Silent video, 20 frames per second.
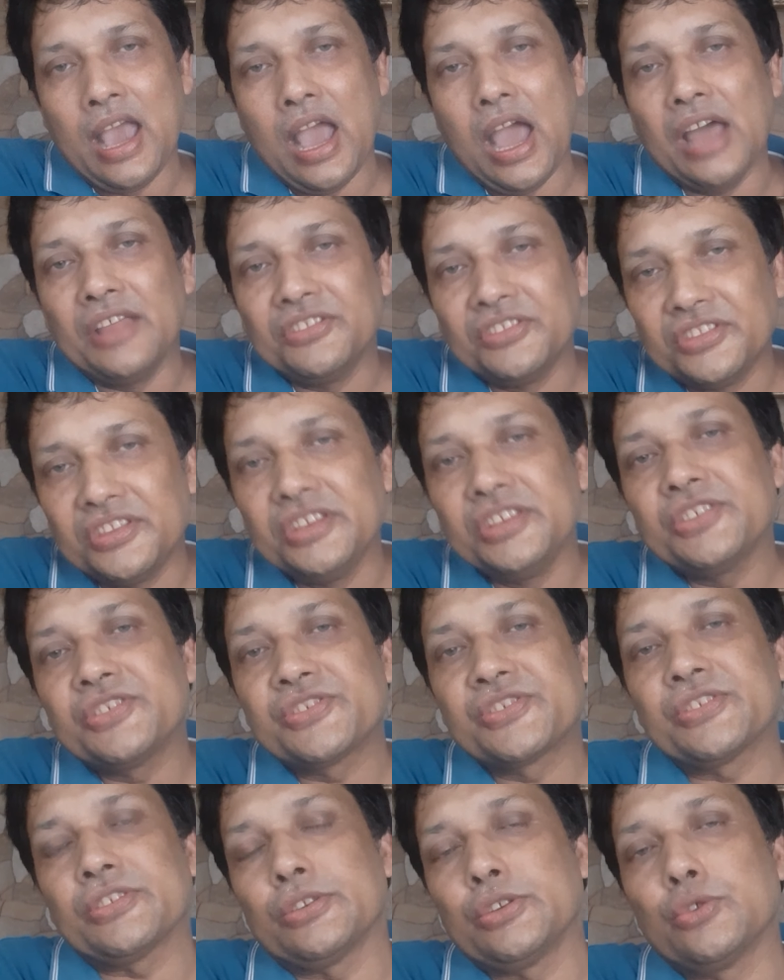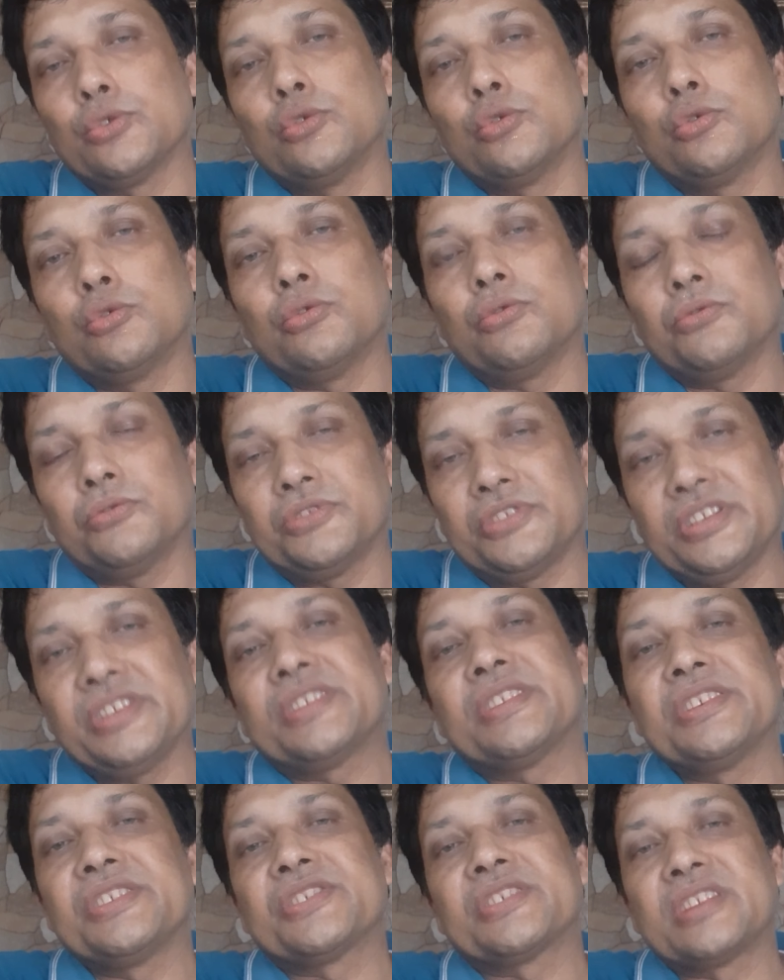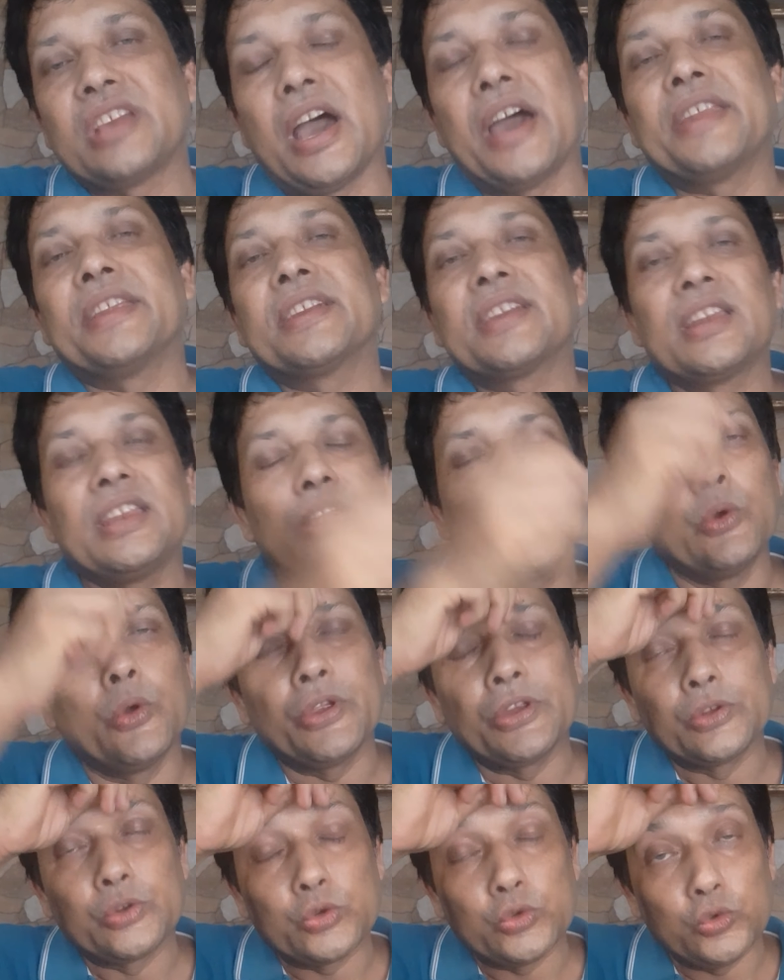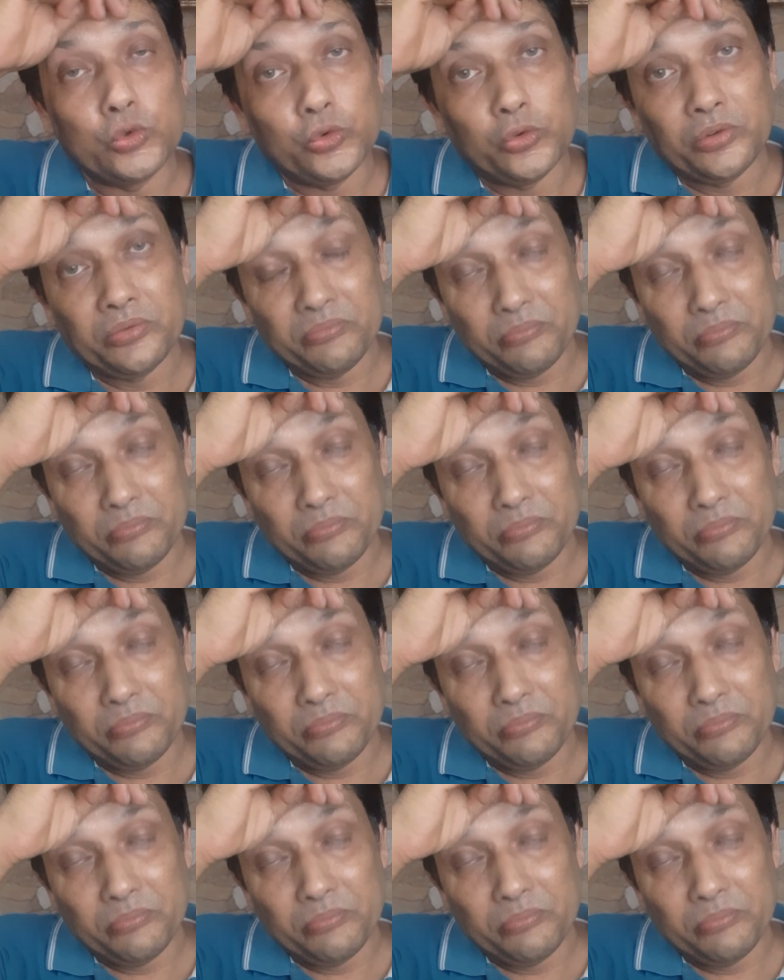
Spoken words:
and this is directly going to